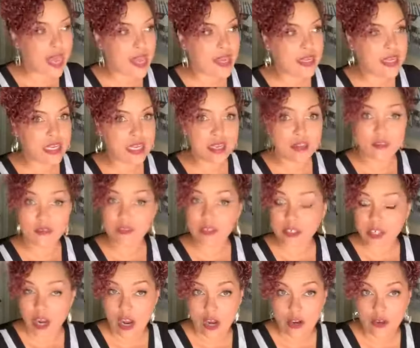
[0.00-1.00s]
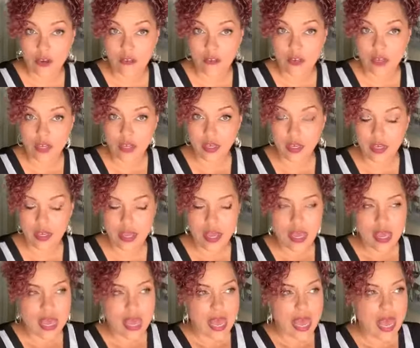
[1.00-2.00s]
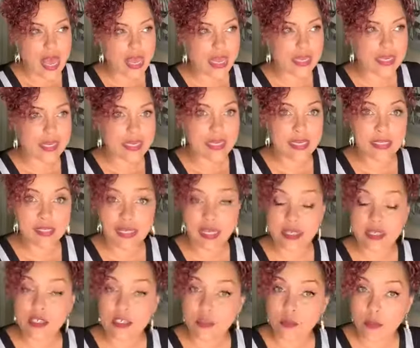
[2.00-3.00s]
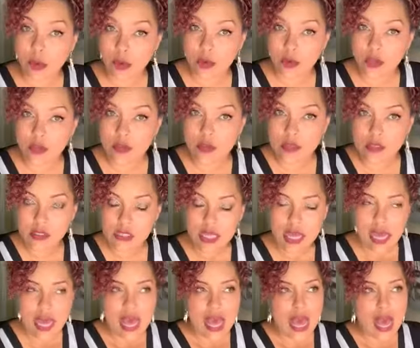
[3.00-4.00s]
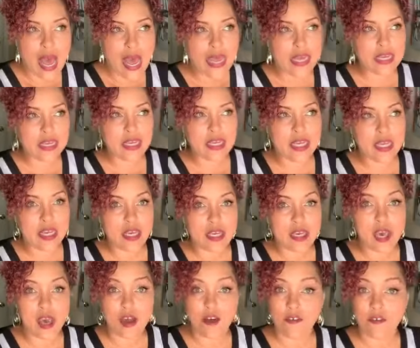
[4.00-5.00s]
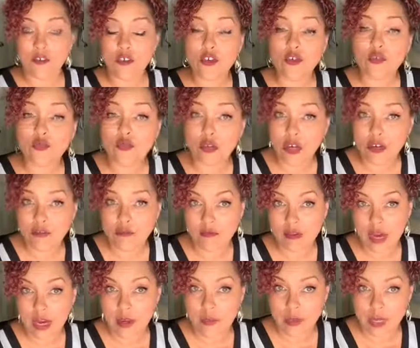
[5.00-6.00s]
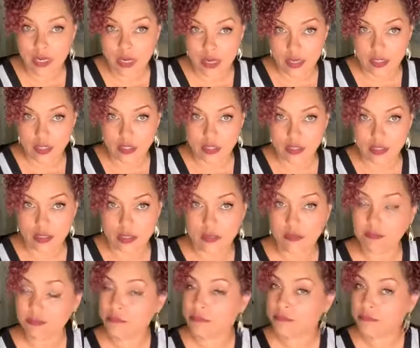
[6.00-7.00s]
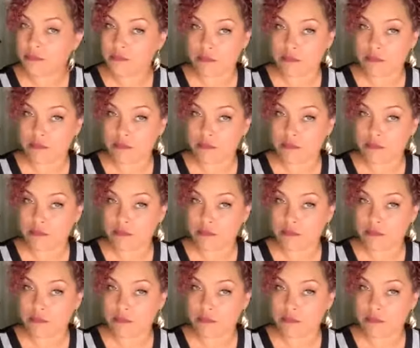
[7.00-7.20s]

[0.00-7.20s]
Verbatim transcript: I need photography. I need testimonials. I need a few written recommendations.